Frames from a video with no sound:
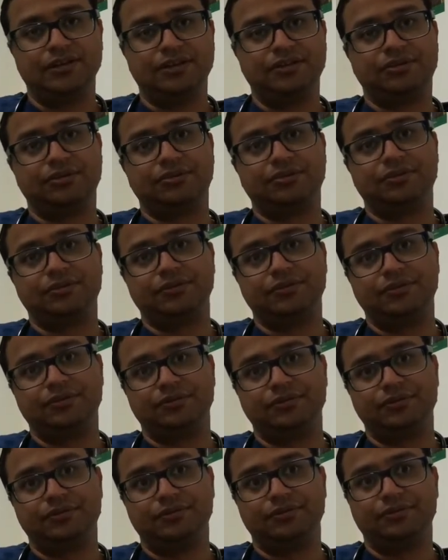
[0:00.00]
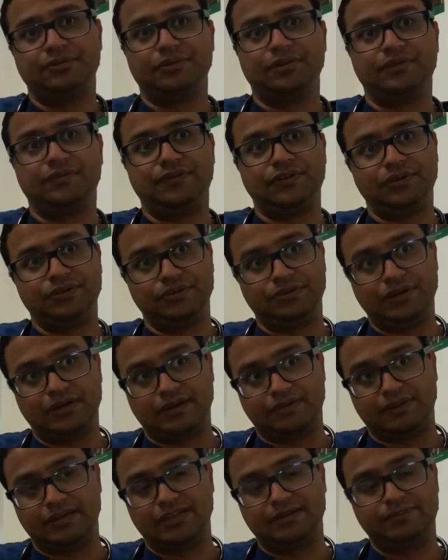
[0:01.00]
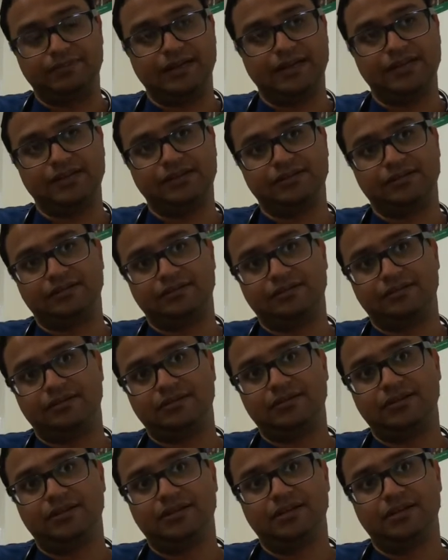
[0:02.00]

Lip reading: So if you have any patient